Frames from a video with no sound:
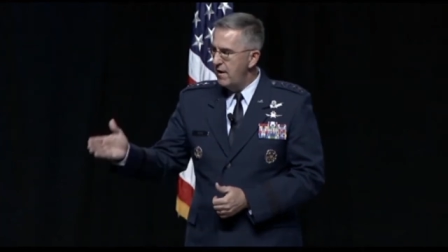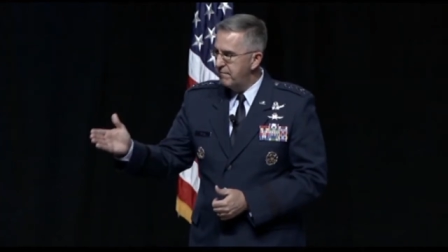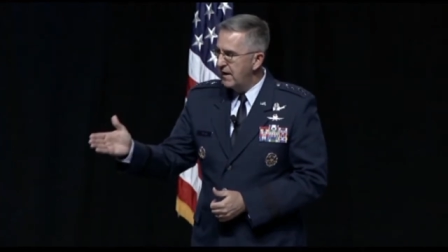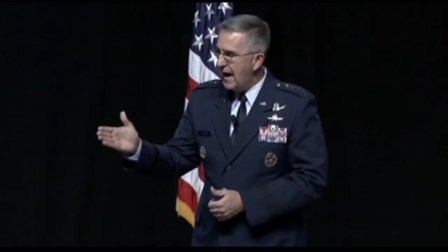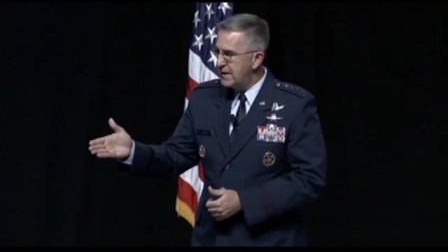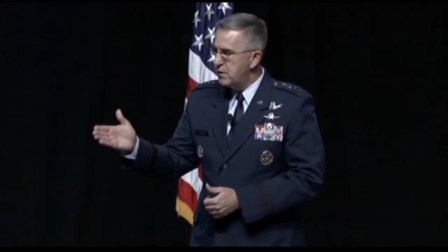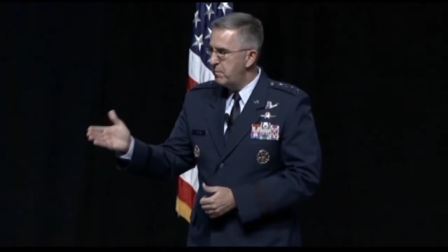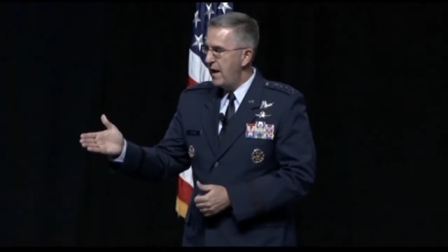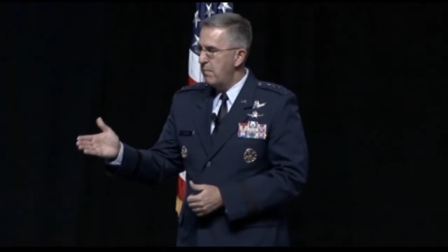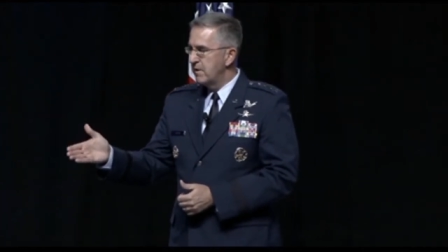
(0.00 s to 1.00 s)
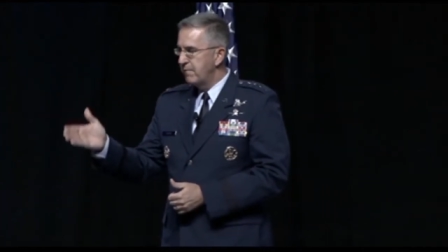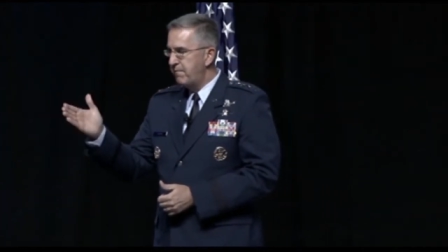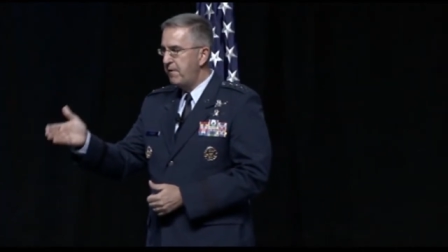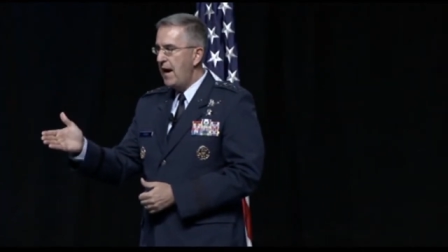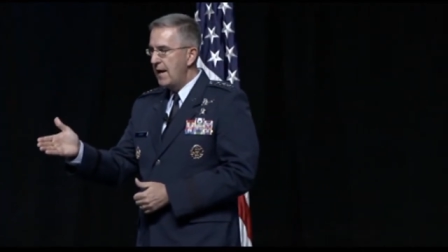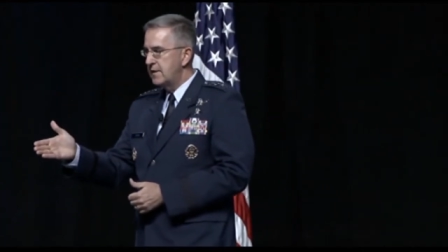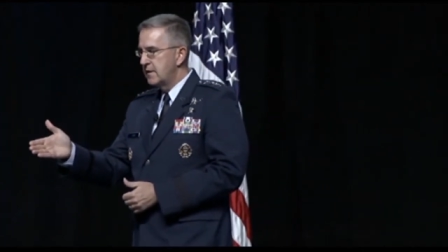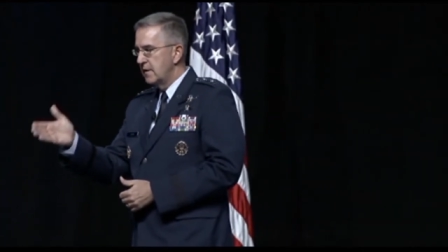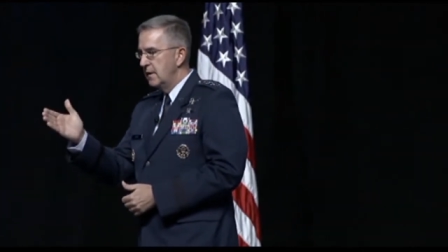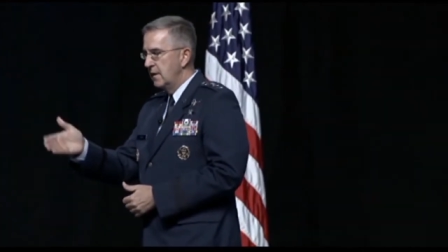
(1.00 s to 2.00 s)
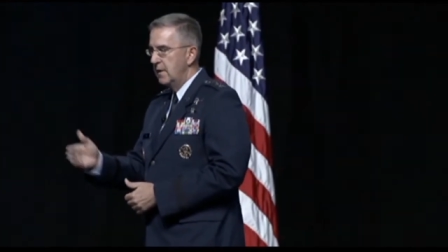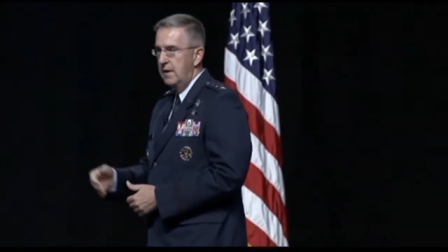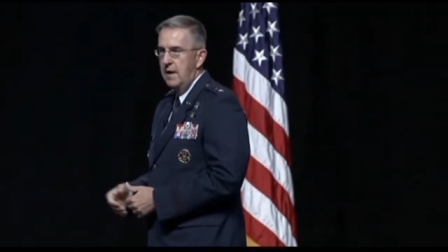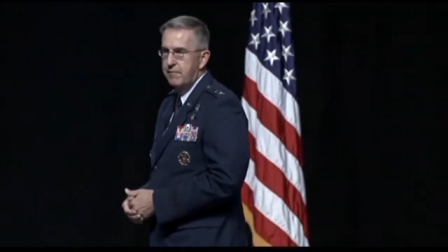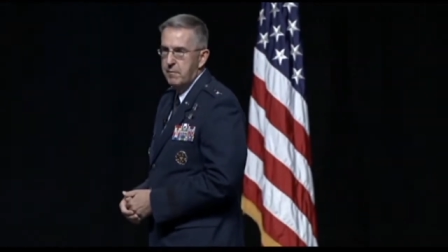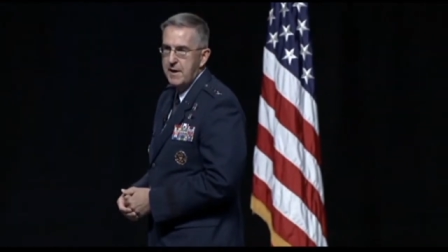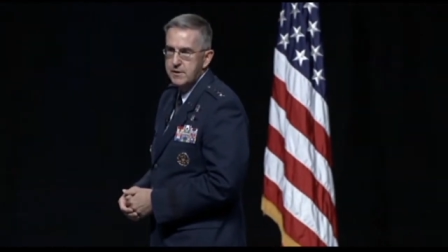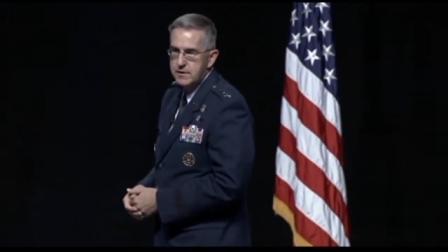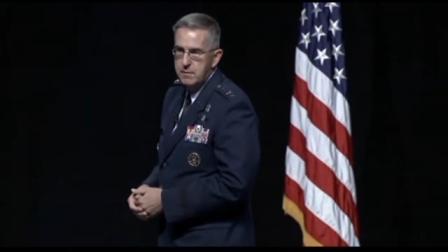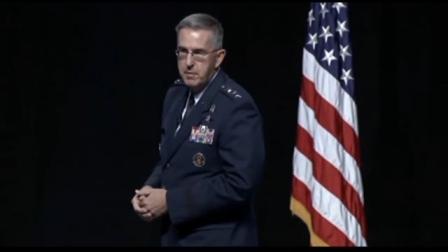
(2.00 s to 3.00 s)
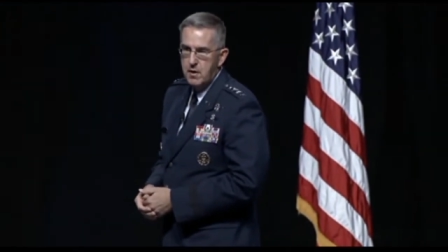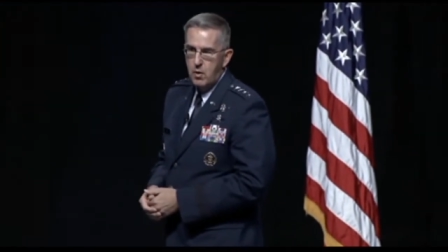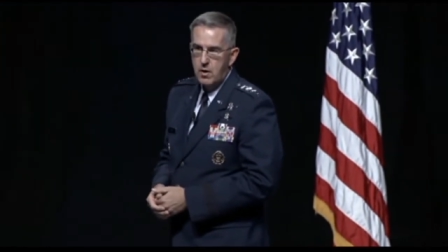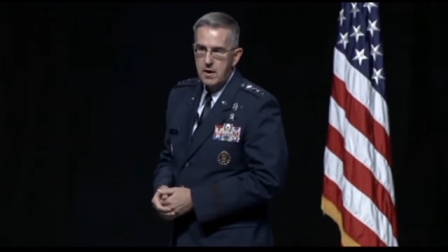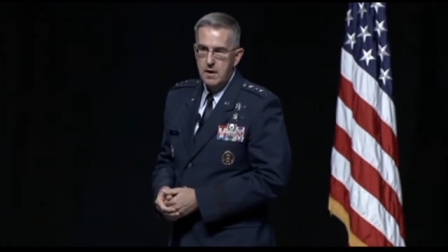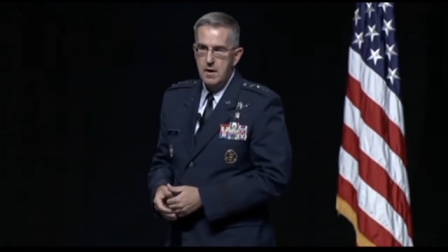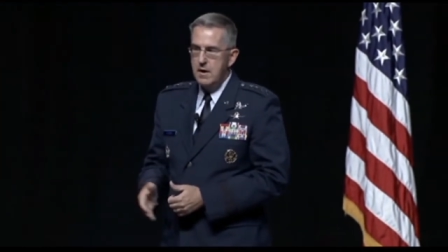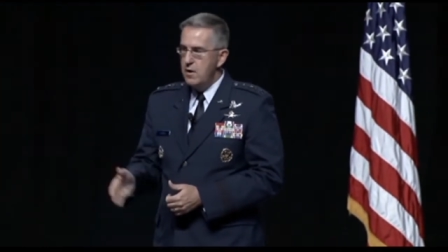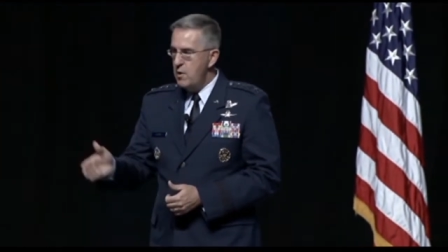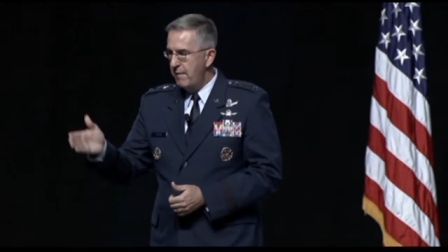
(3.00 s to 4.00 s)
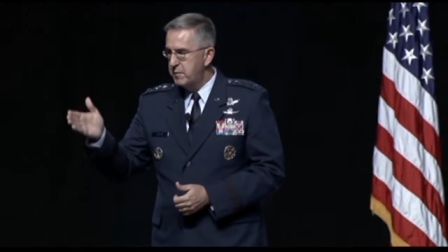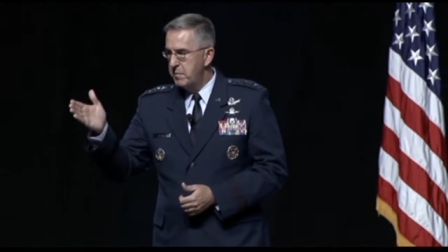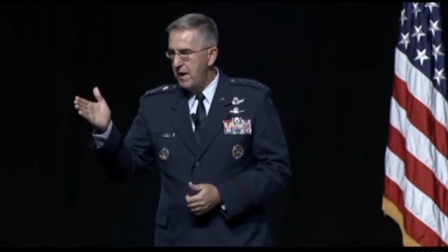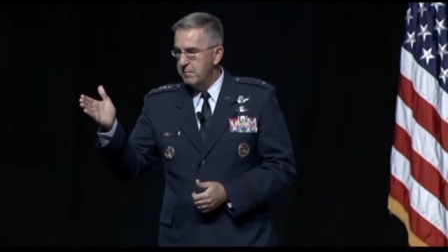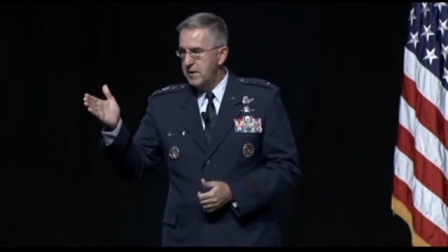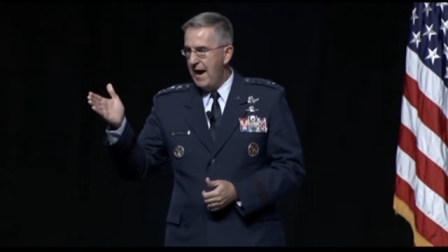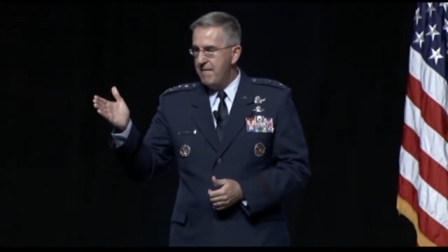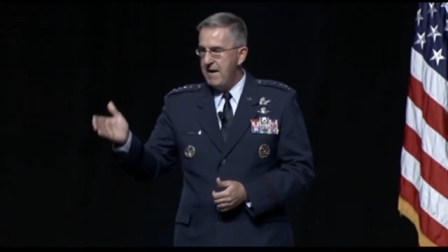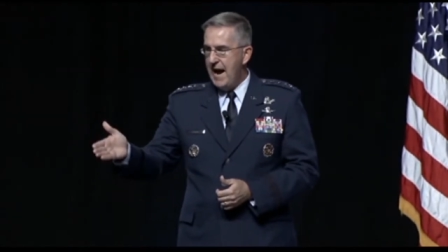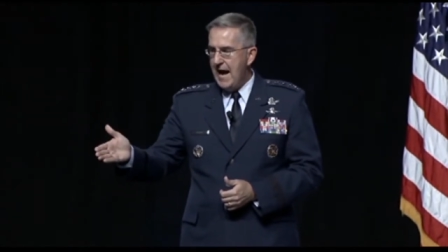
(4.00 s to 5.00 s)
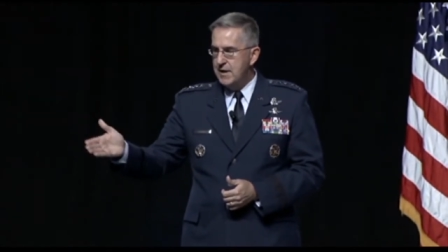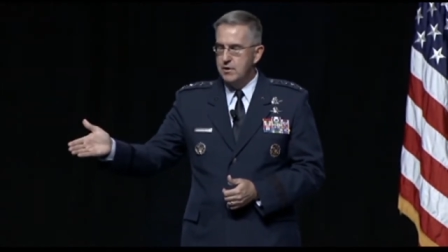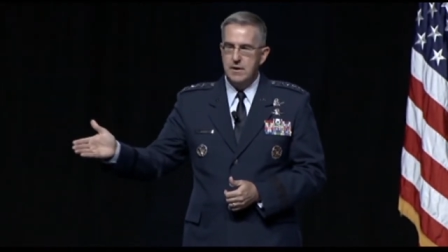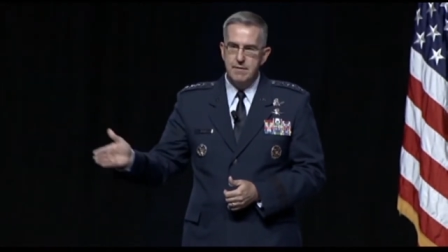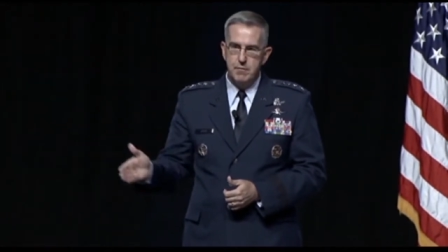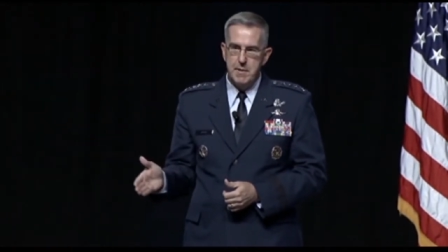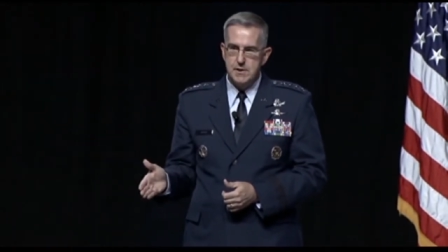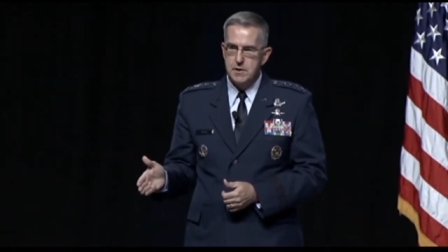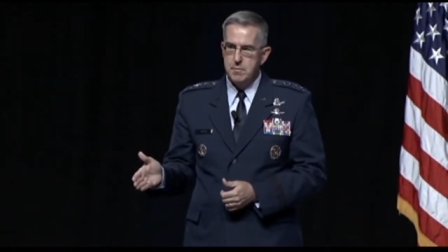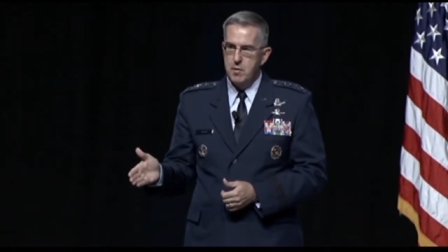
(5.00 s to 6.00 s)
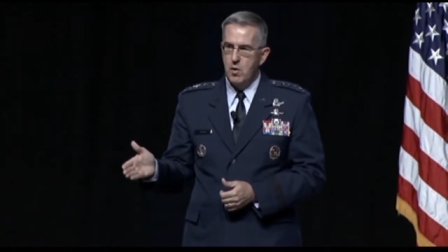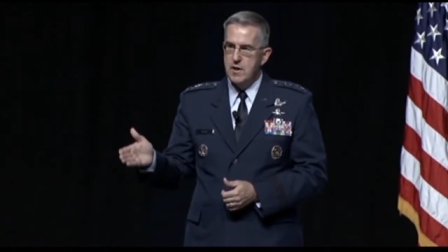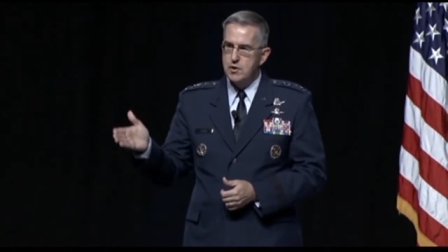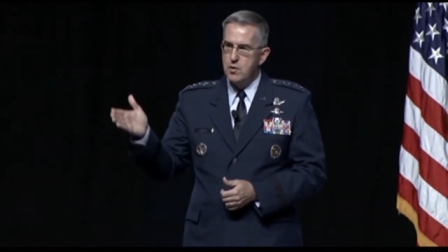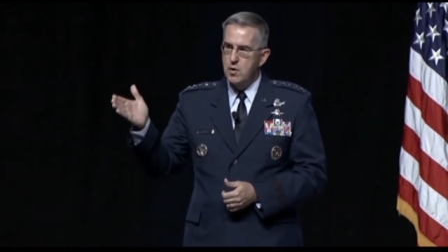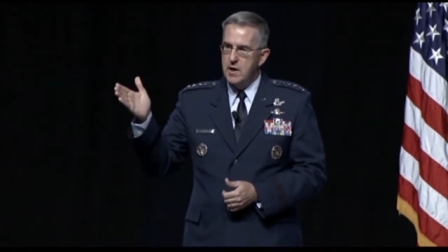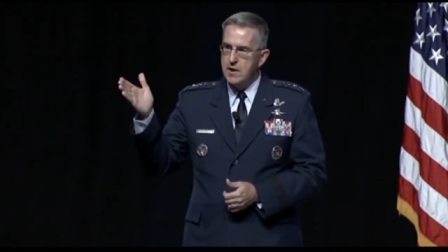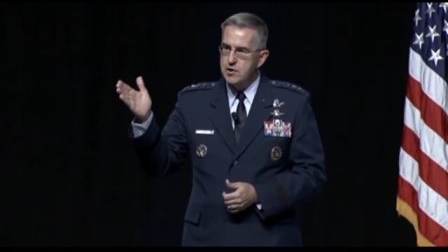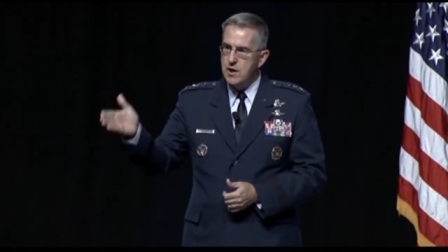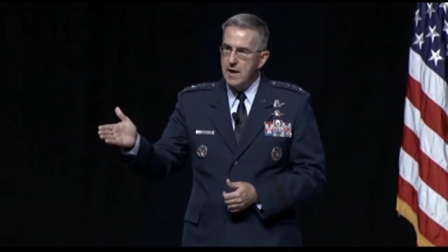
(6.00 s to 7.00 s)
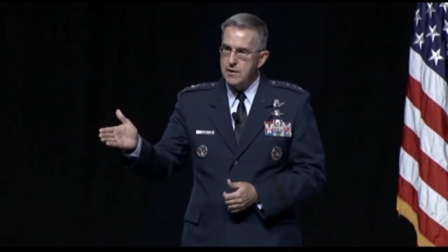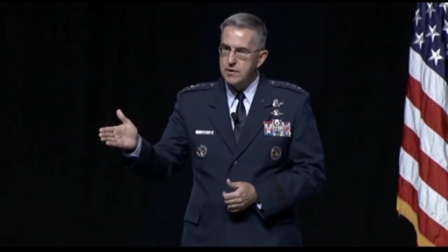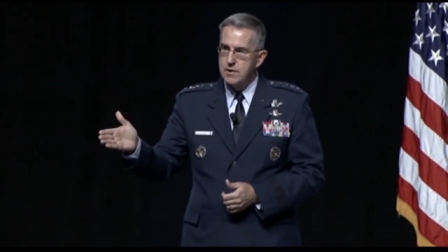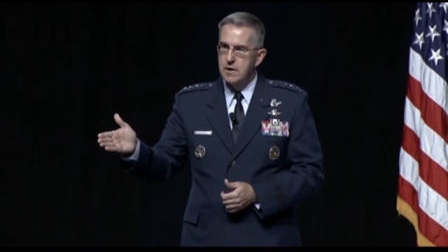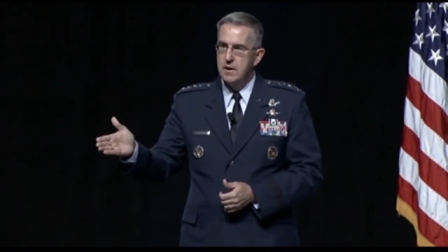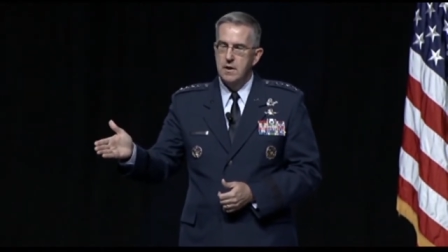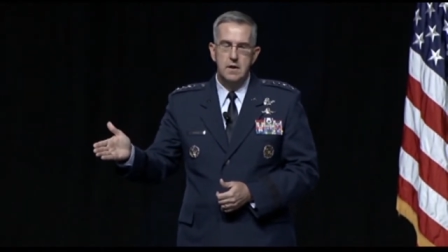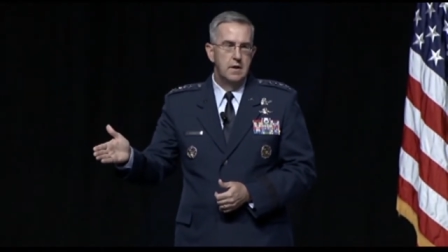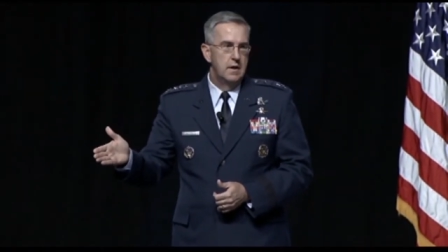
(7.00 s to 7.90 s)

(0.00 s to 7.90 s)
you have got to be able to fight information superiority you have to be able to have agile information superiority so you can adjust